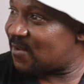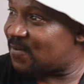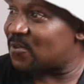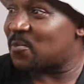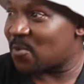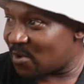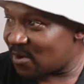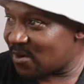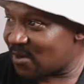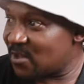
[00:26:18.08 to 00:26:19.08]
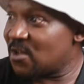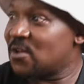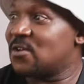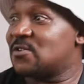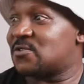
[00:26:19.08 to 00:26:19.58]
Football. The
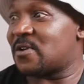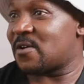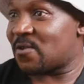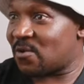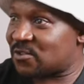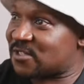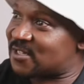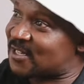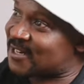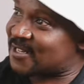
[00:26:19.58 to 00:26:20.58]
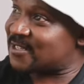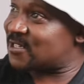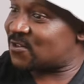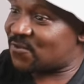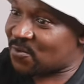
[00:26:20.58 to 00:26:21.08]
passion of so football. So now, coach, the
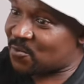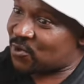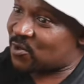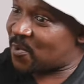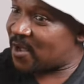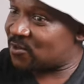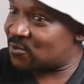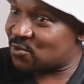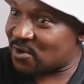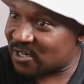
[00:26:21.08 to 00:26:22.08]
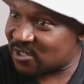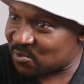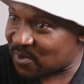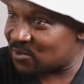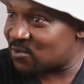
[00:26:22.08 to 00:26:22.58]
transition from Witbank to
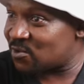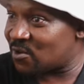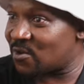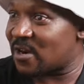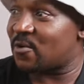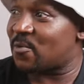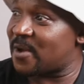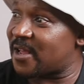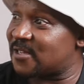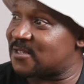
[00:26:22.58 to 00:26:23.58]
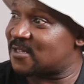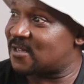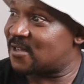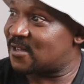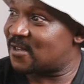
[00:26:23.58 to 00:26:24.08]
Johannesburg to Join Orlando Pirate.
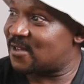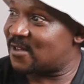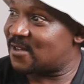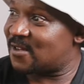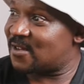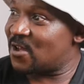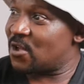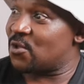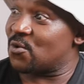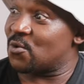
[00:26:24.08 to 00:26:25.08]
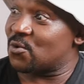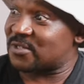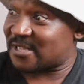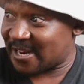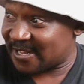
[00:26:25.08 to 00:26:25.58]
Kaizer Chief. You
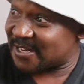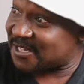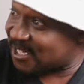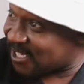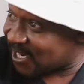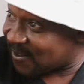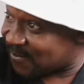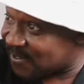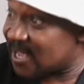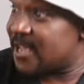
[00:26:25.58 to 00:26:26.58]
started at Chiefs.